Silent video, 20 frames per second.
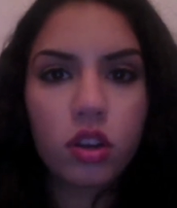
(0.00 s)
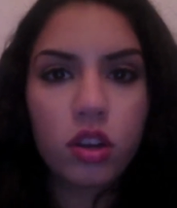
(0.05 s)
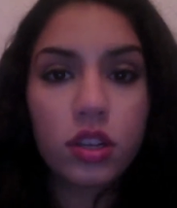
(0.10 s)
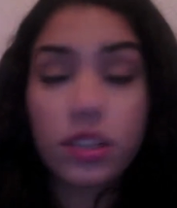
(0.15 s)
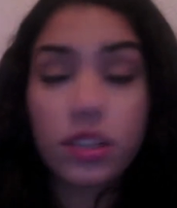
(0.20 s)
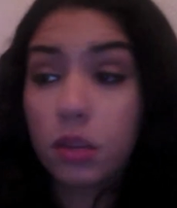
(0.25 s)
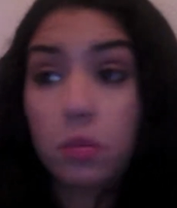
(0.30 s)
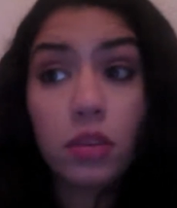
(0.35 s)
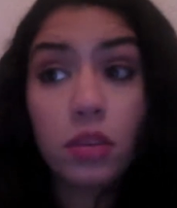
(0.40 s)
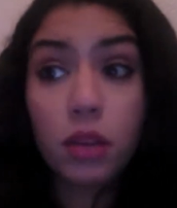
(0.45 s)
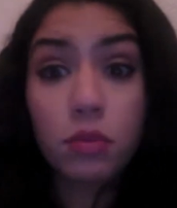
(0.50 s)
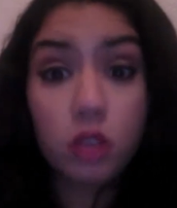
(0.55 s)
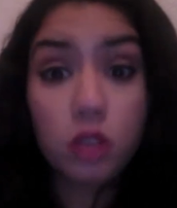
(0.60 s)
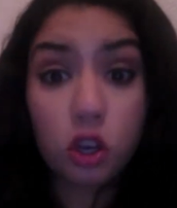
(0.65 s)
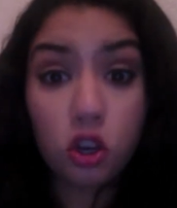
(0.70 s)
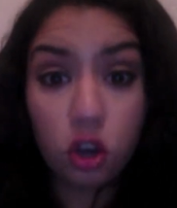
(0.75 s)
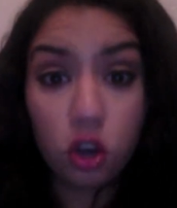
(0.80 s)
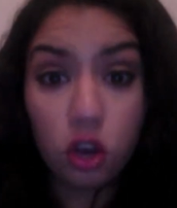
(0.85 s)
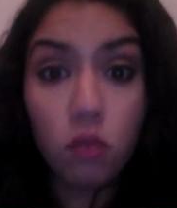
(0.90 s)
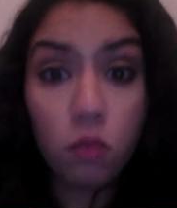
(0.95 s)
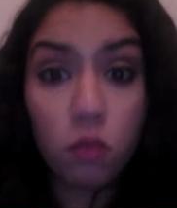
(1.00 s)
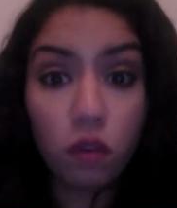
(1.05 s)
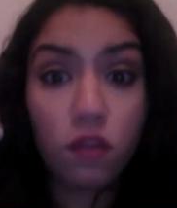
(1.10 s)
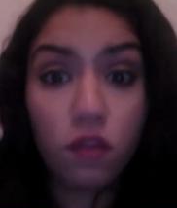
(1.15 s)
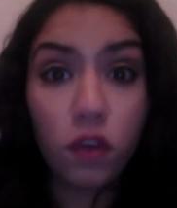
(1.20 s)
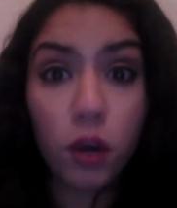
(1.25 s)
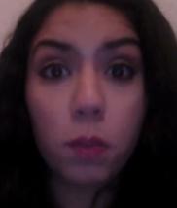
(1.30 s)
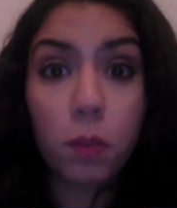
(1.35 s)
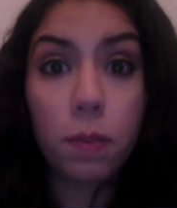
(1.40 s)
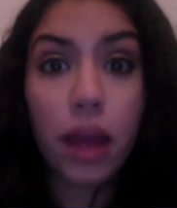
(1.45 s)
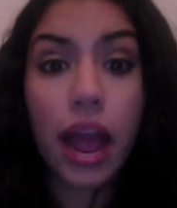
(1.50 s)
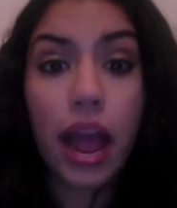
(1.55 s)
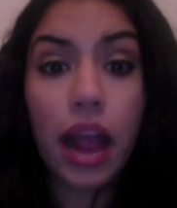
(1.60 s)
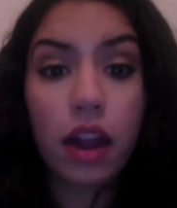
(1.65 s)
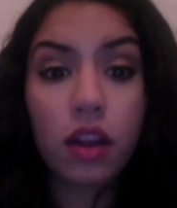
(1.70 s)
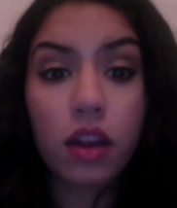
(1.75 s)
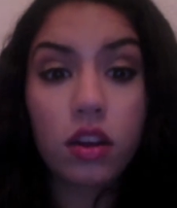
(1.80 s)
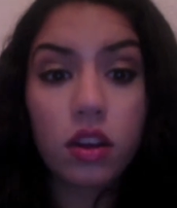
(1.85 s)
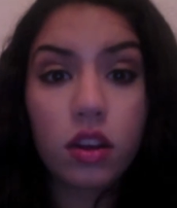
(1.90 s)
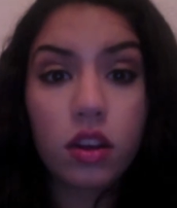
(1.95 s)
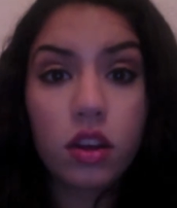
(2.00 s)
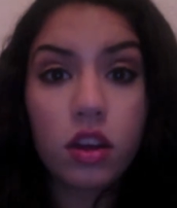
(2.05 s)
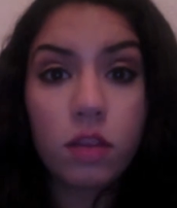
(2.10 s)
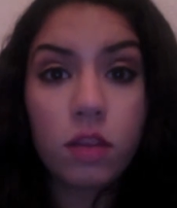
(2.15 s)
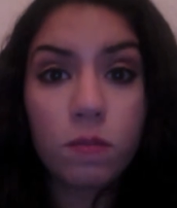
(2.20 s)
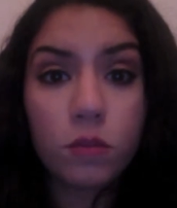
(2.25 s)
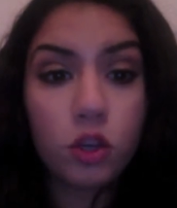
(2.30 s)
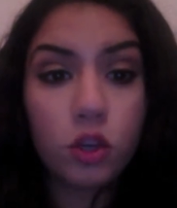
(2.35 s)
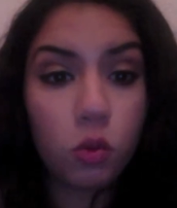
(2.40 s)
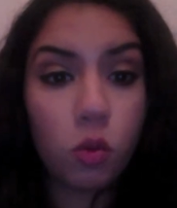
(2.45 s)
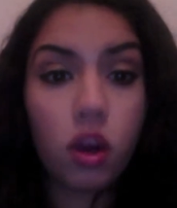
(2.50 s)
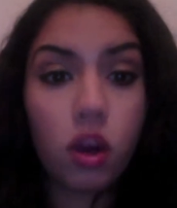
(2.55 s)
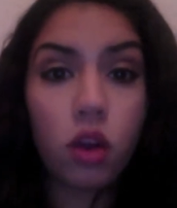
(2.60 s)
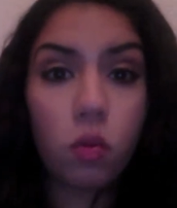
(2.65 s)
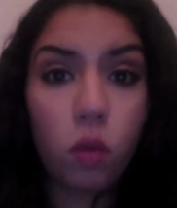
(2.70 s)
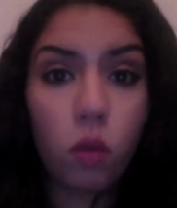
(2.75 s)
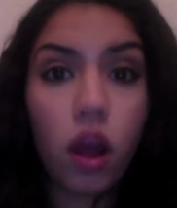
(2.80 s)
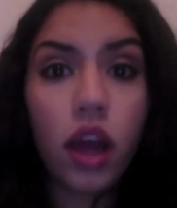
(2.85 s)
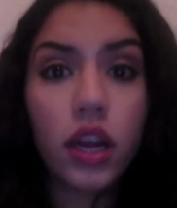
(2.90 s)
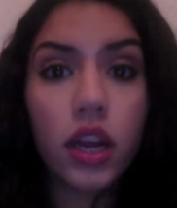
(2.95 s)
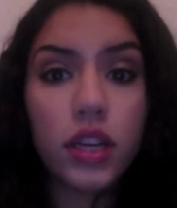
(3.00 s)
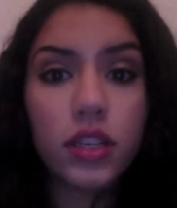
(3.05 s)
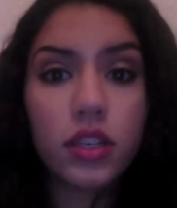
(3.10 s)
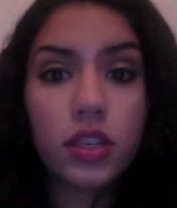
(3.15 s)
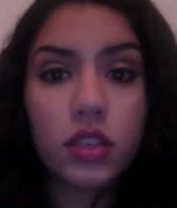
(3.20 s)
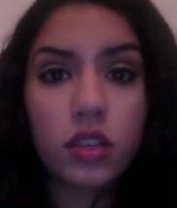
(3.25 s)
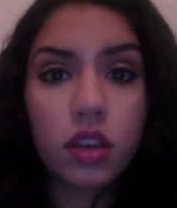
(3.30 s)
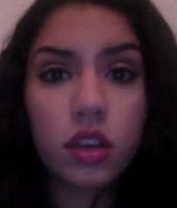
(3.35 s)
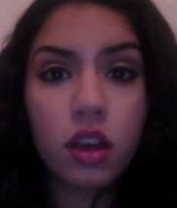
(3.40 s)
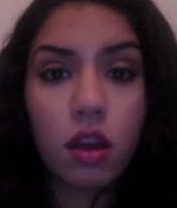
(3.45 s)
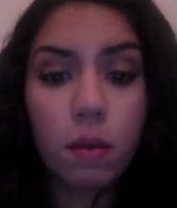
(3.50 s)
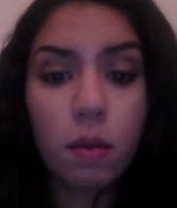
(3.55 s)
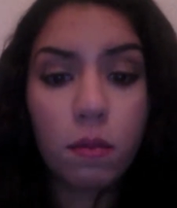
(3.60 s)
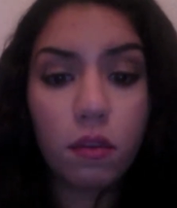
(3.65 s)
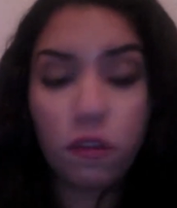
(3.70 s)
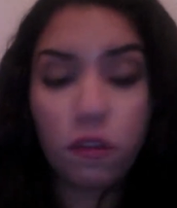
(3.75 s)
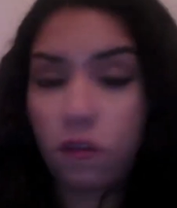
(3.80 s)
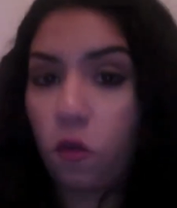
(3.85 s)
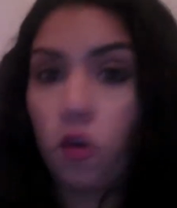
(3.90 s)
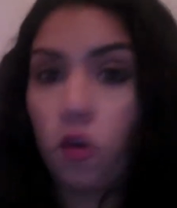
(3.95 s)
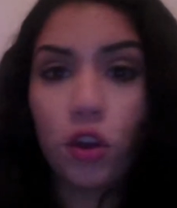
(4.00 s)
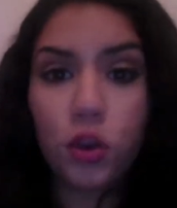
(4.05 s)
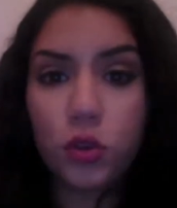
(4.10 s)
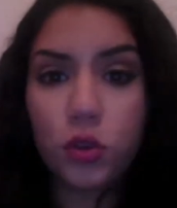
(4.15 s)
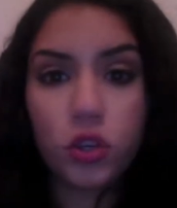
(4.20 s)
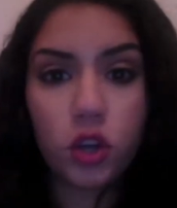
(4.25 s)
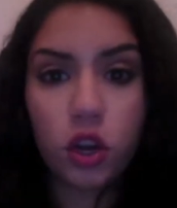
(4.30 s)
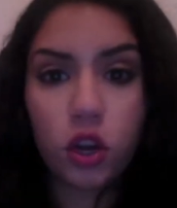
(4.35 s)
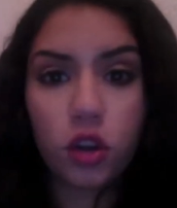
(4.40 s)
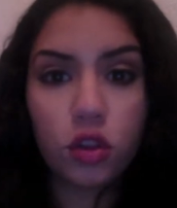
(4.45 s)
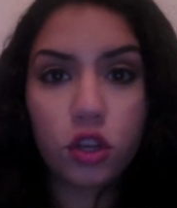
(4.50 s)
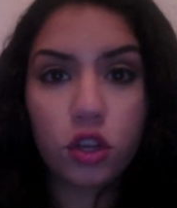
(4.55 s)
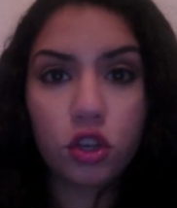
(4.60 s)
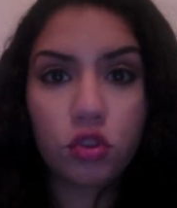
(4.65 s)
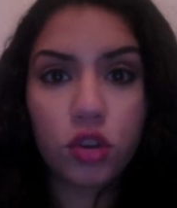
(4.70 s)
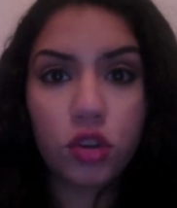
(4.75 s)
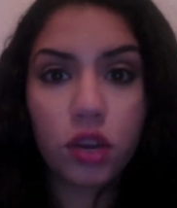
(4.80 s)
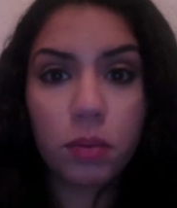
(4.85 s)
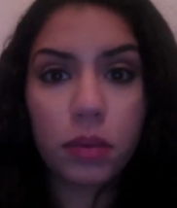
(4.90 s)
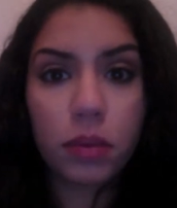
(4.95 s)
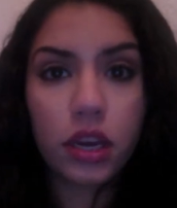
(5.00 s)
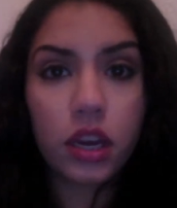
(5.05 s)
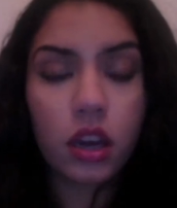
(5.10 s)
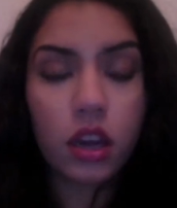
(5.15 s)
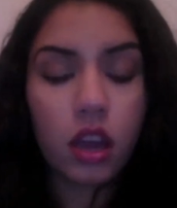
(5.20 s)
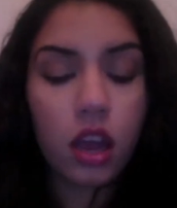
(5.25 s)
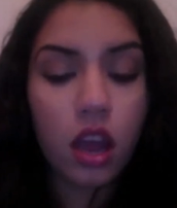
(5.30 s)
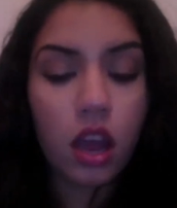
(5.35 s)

Sometimes it could revert back to what it was before you started the treatment.